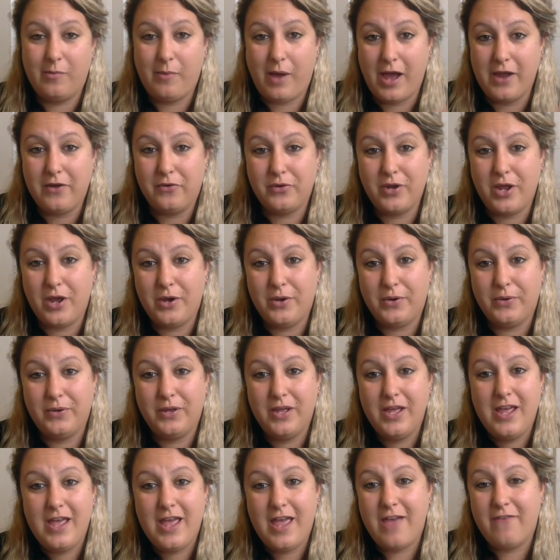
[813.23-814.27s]
I don't know
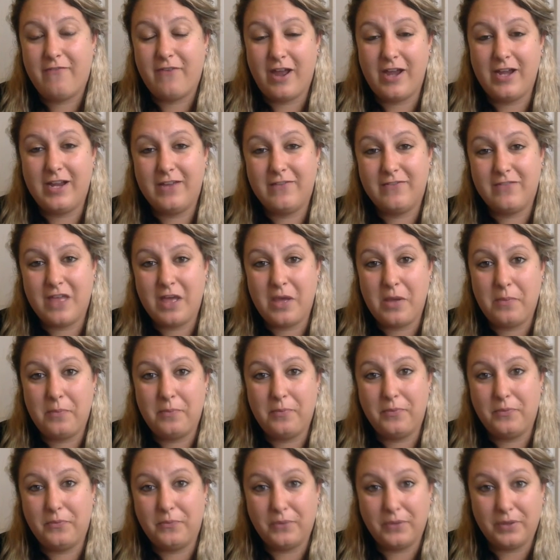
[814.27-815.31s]
if any of them
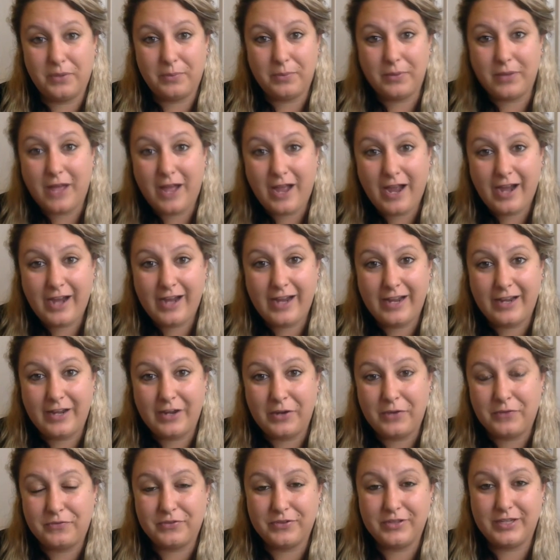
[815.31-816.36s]
will apply and
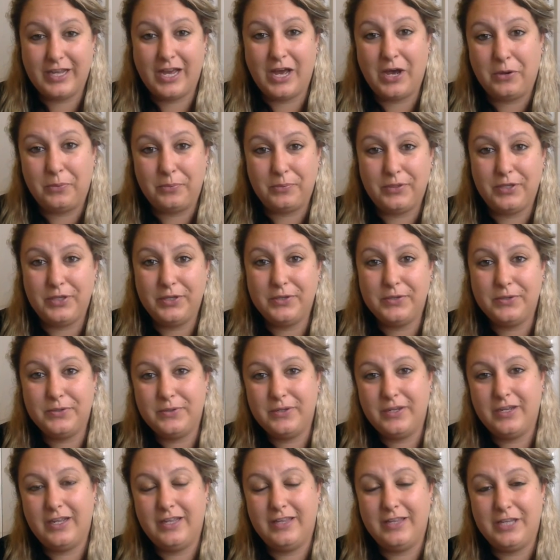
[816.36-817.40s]
hopefully help you
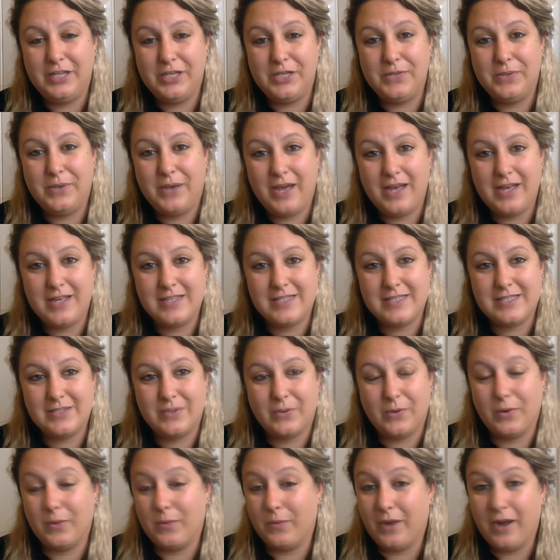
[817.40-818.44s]
in the US
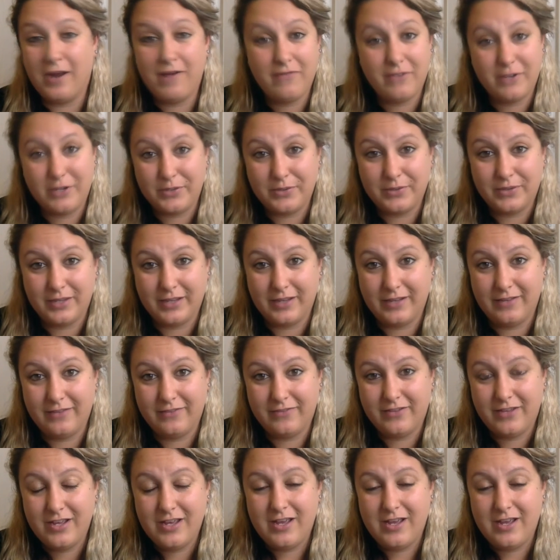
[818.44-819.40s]
or wherever you live.